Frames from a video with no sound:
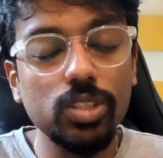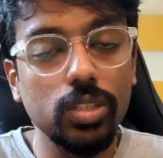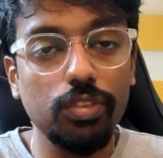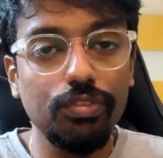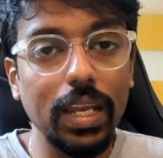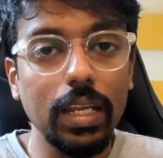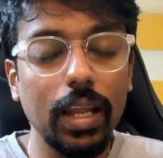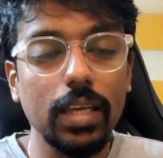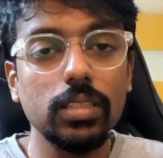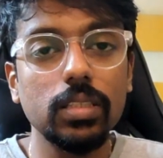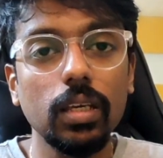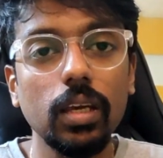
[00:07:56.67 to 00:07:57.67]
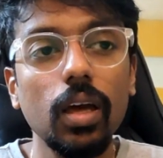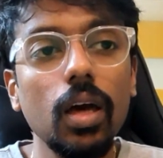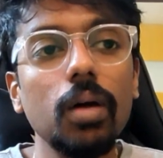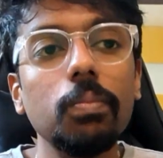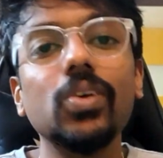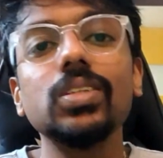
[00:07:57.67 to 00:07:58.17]
which is a very nice thing,
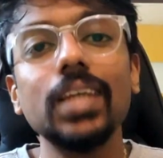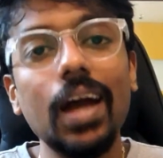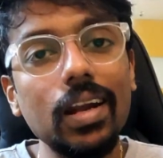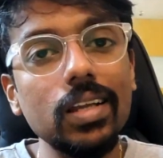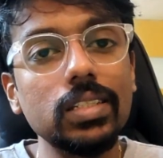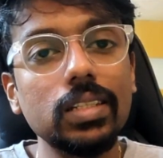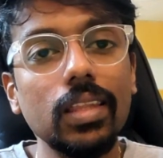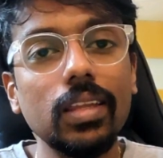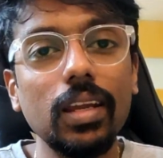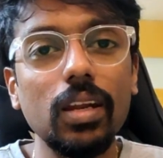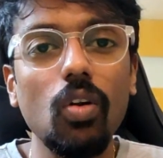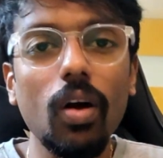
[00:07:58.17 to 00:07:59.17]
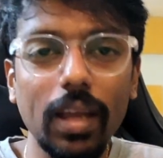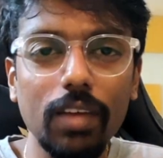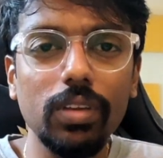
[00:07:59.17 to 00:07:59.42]
because they understand that not